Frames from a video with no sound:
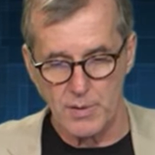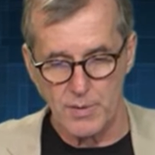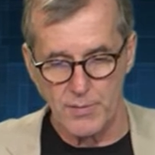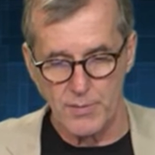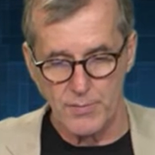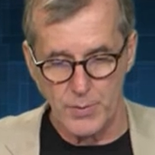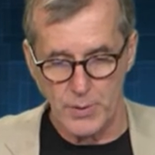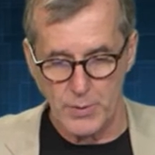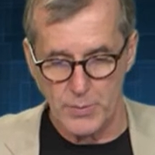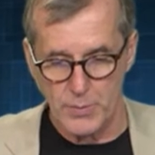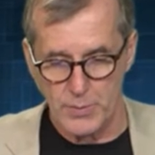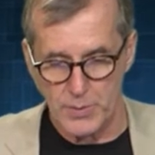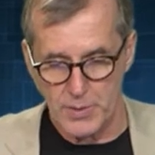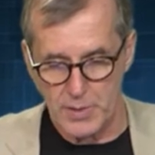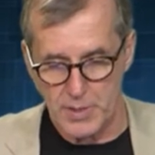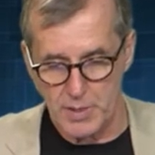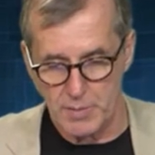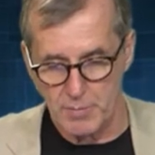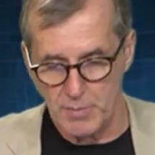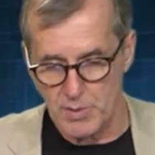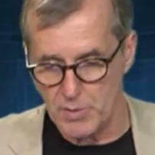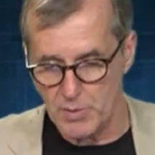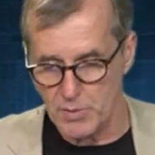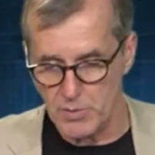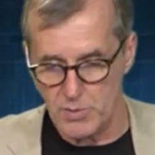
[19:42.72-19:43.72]
frequently
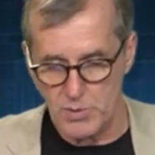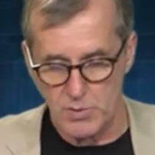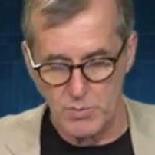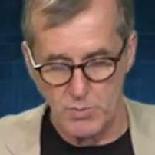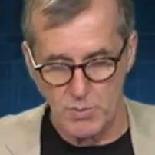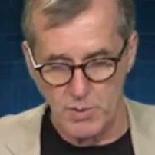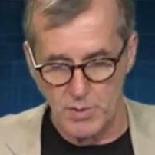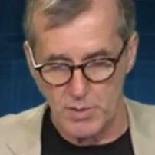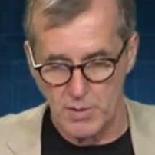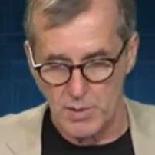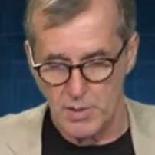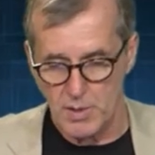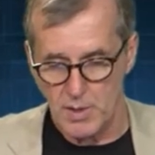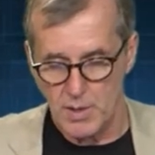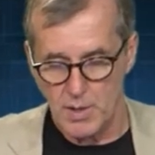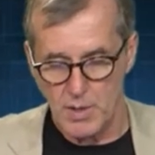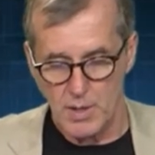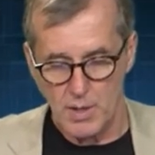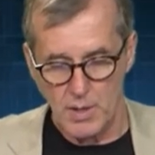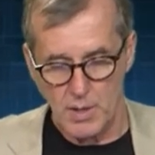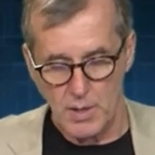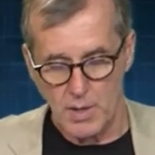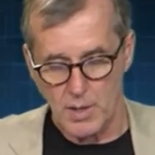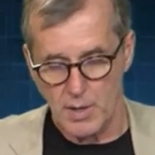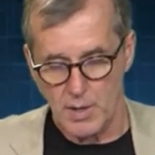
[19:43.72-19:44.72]
can be used with
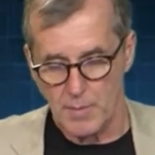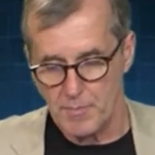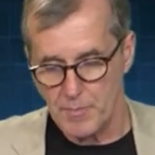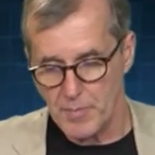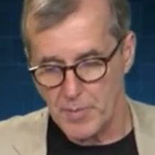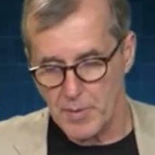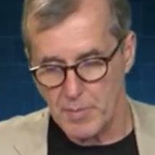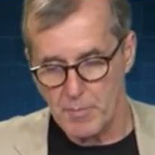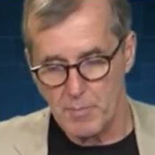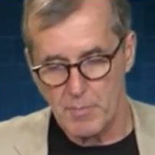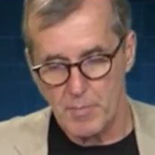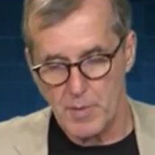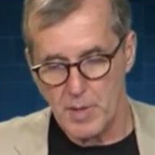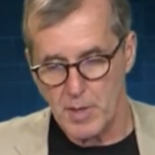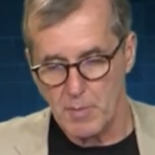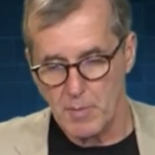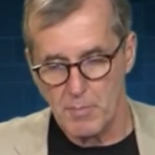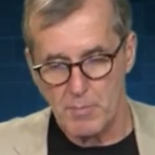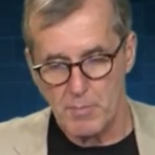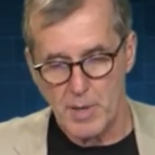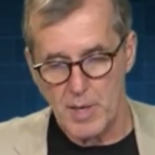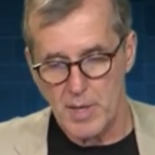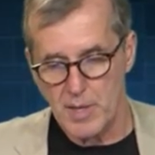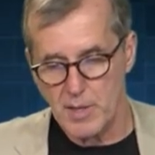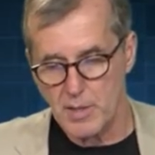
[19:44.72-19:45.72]

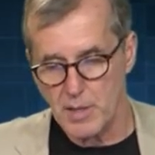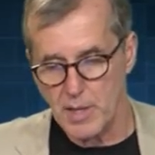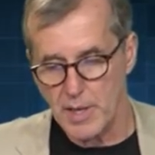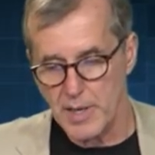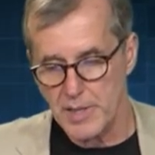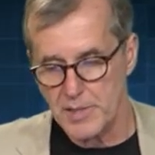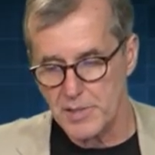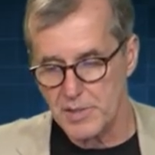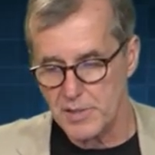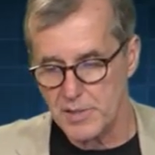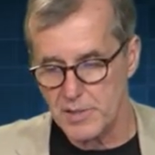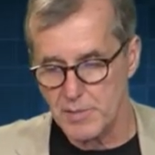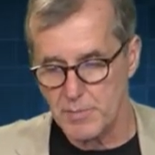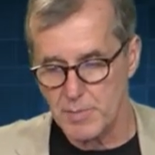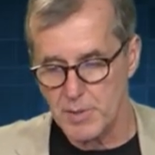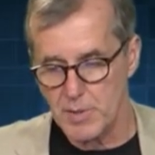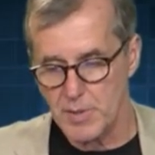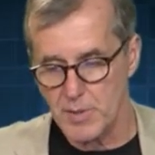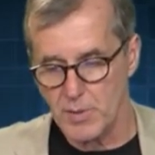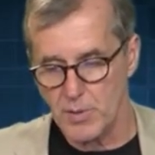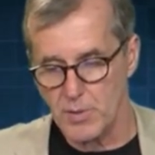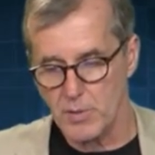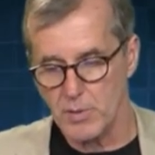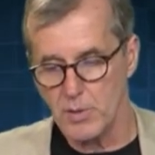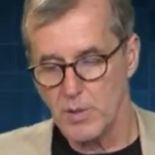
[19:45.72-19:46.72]
many classes of
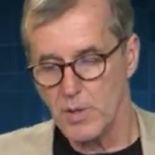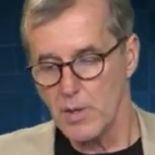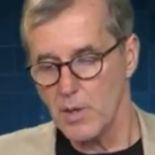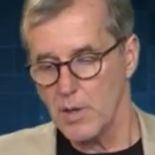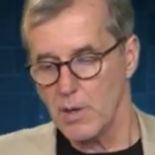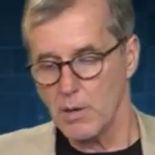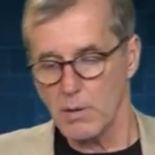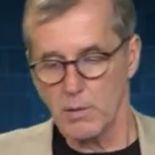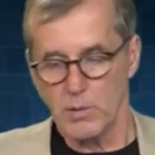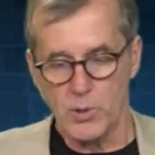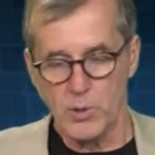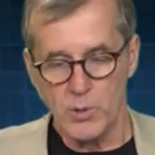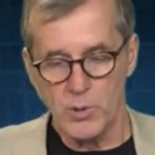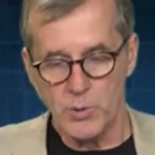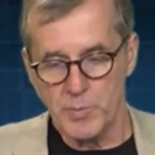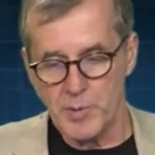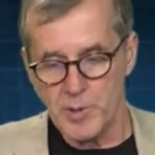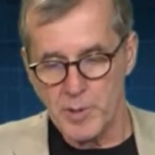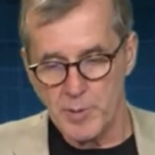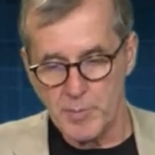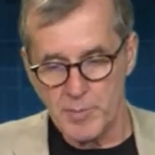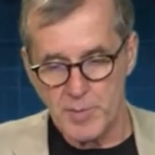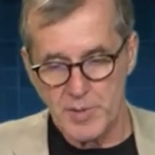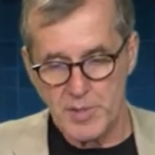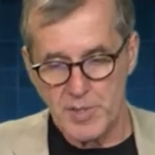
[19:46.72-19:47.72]
material.
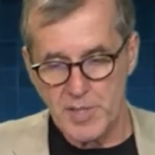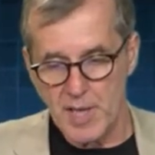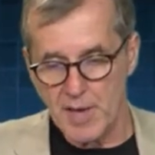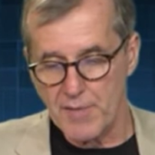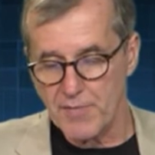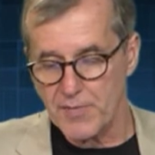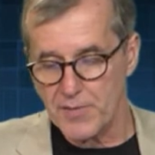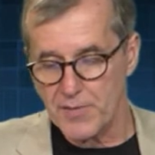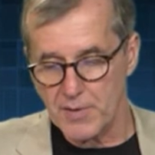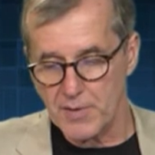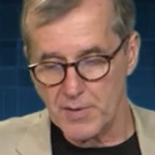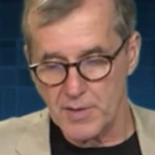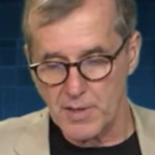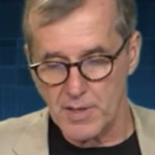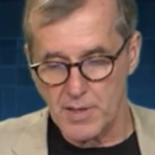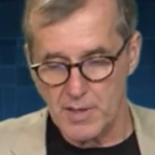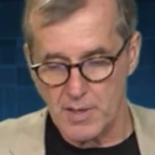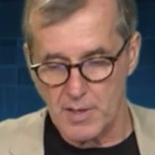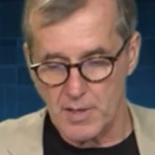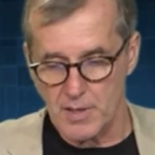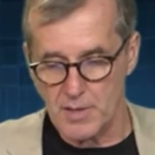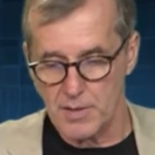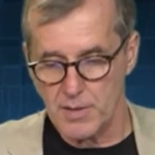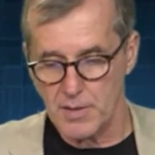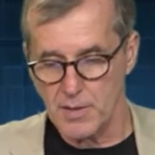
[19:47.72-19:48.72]
Aluminum is definitely
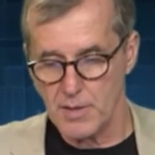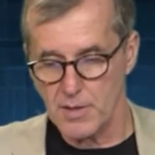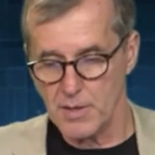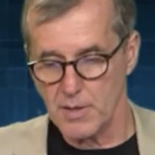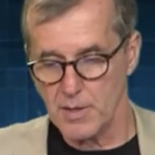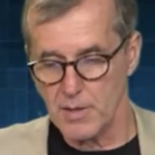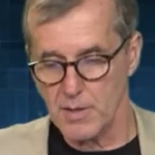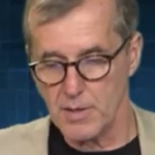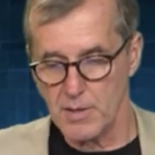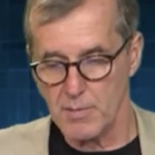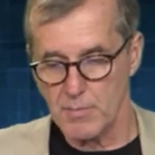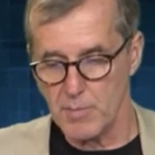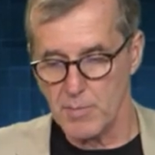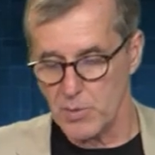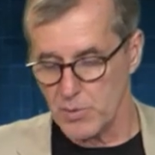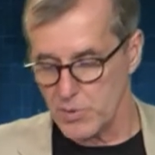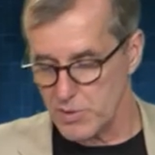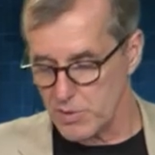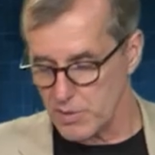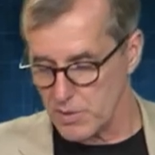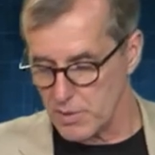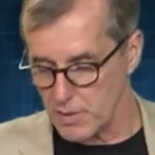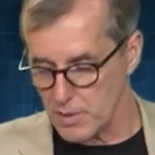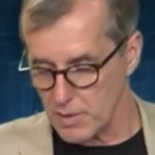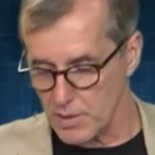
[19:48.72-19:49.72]
the
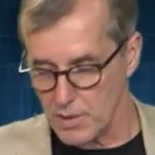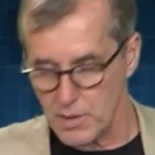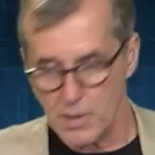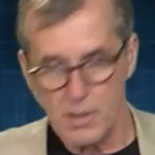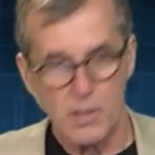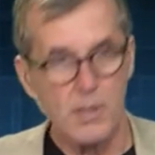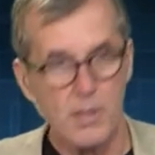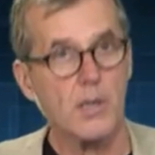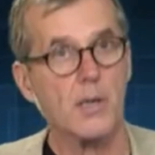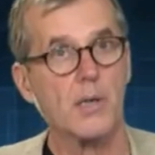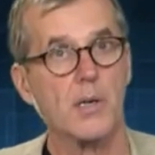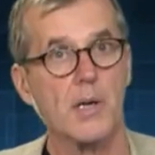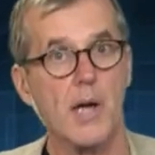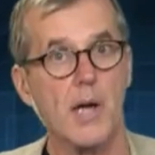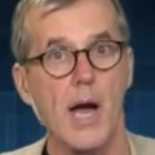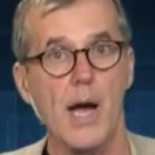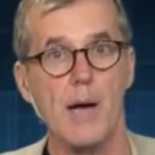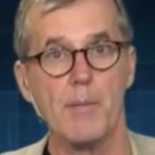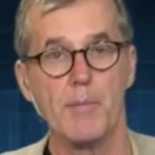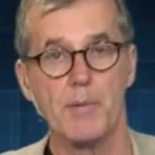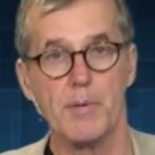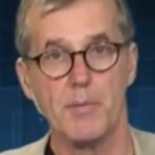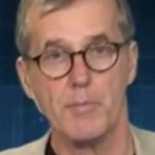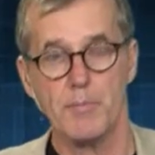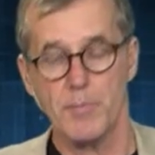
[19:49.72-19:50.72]
most
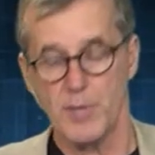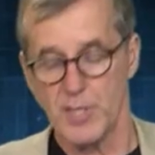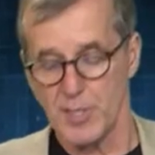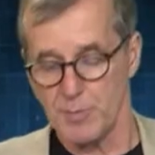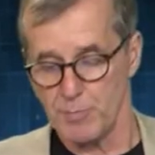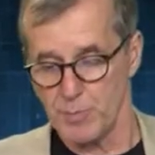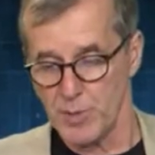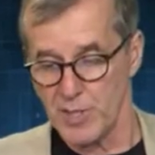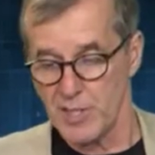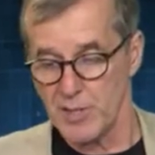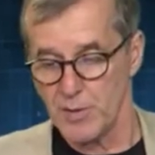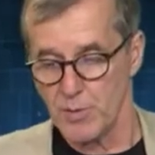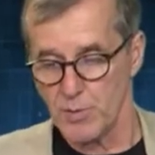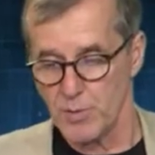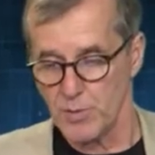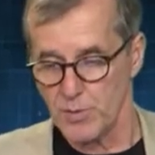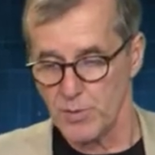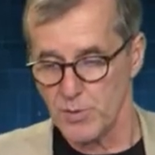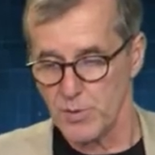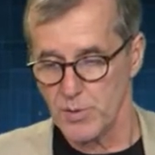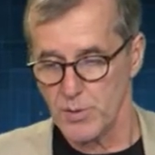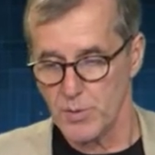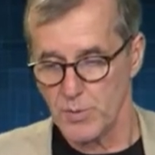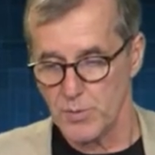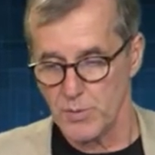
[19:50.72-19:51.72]
common
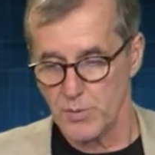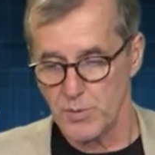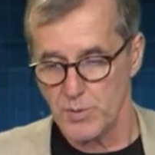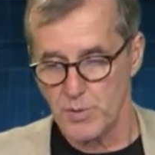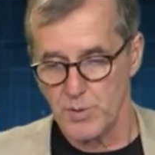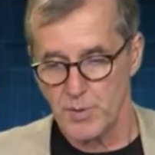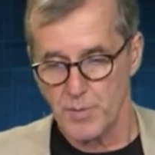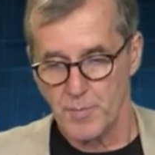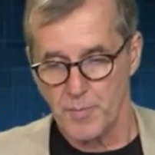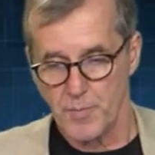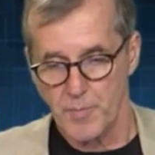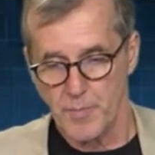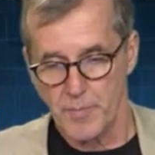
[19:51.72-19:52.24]
materials used.